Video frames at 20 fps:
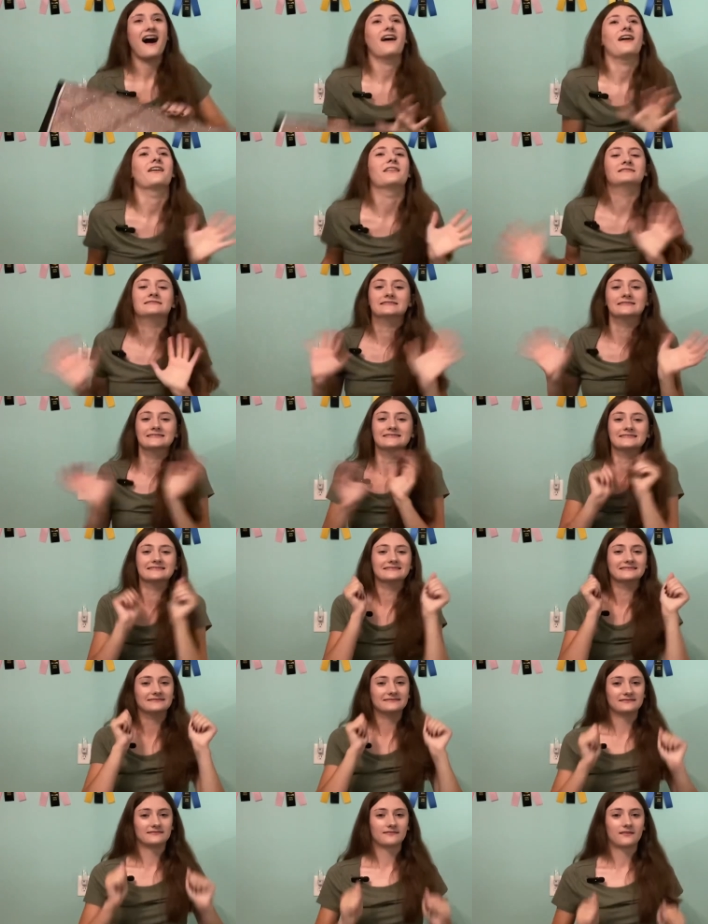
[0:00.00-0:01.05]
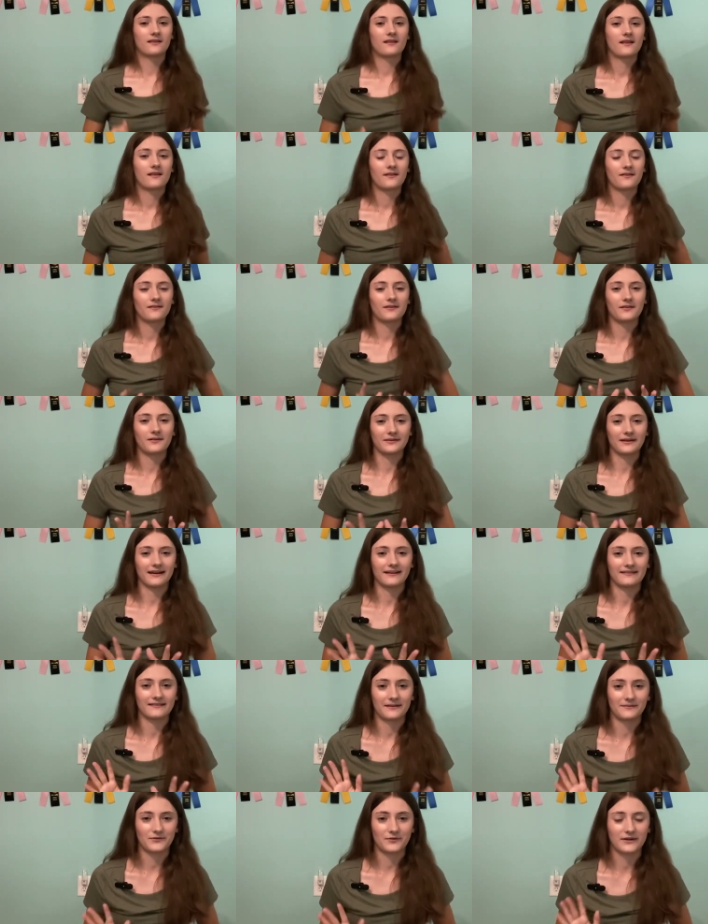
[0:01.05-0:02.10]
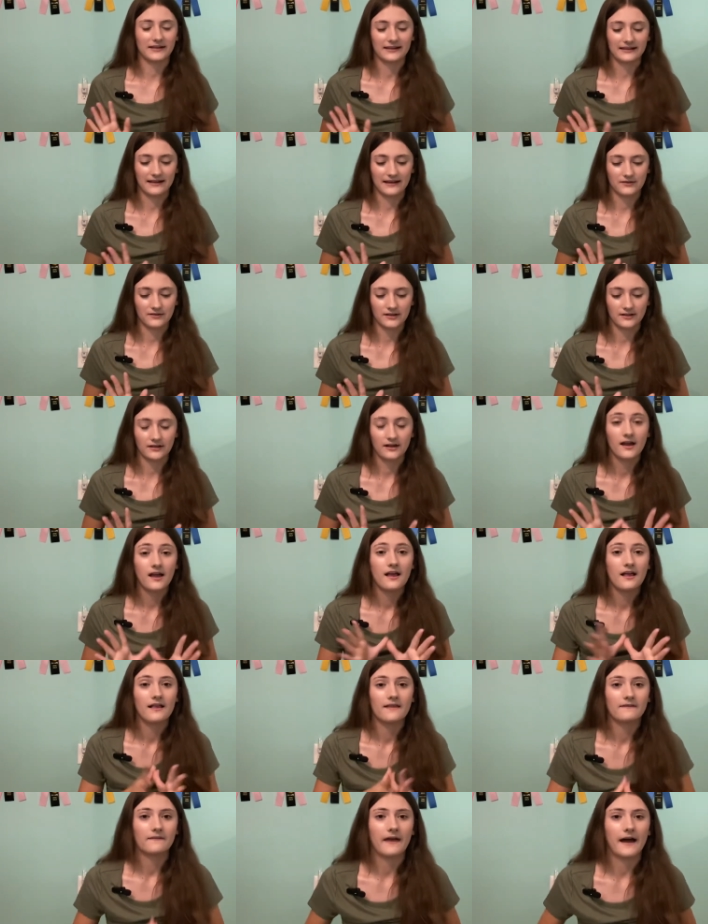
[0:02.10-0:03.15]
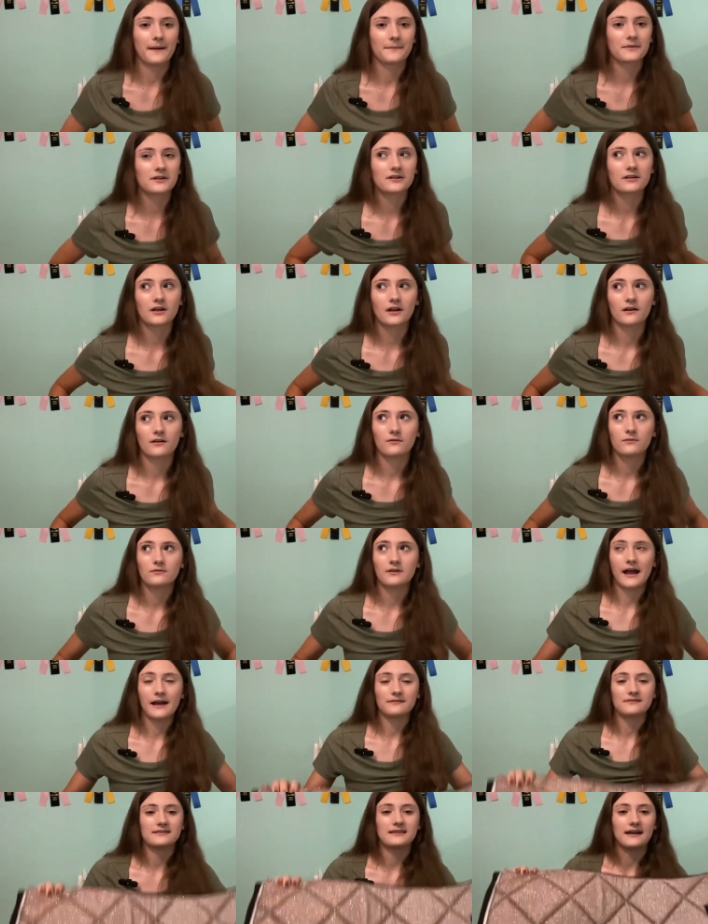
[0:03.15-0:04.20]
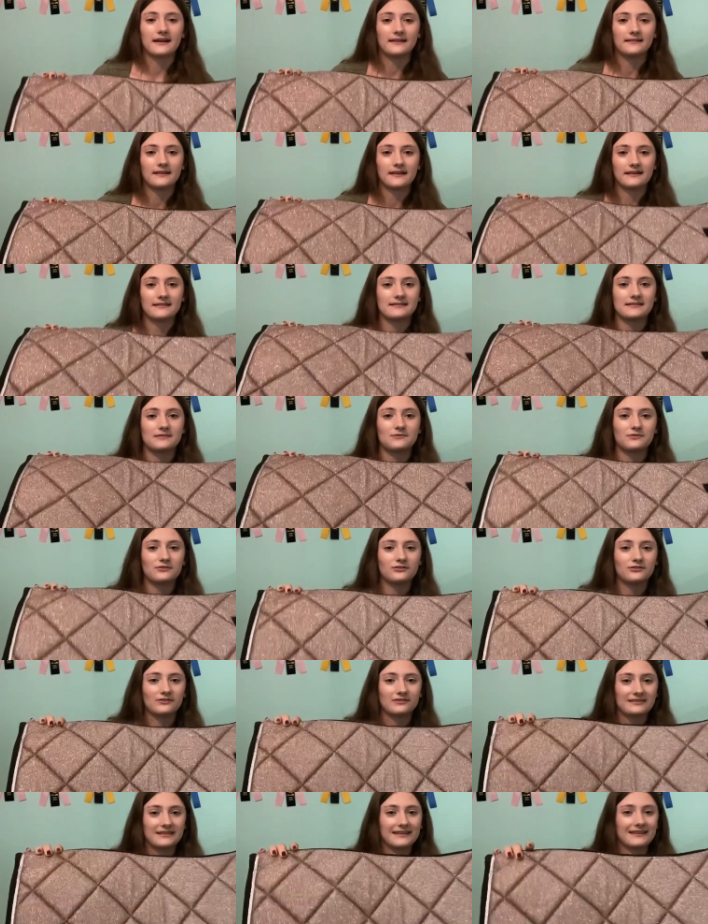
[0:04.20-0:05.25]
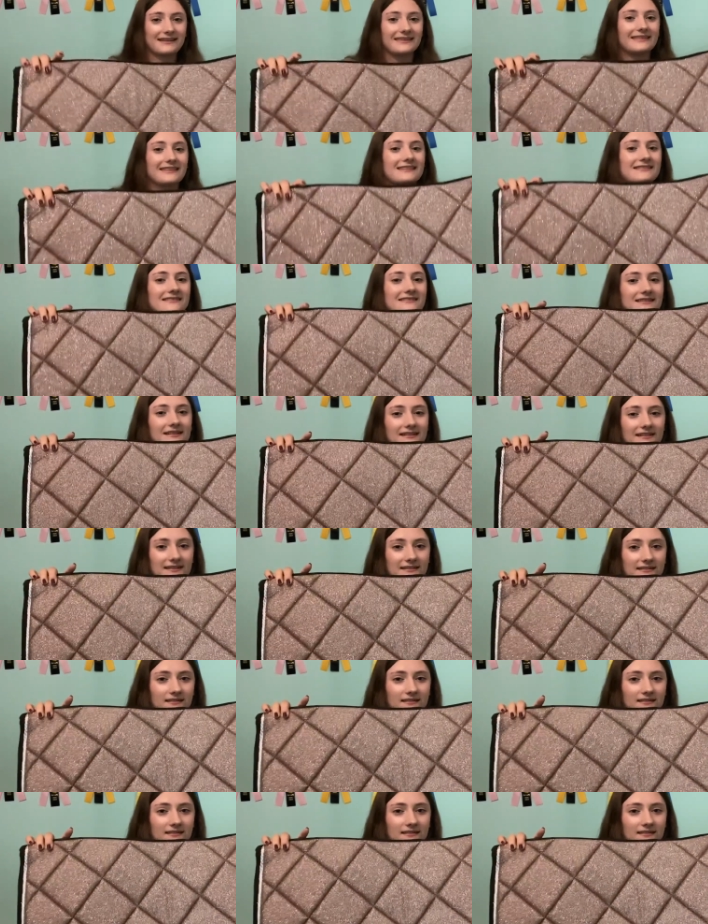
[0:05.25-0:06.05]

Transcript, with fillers: Oh, okay. I'm freaking out here. I'm gonna go outside and see what it looks like in the sun.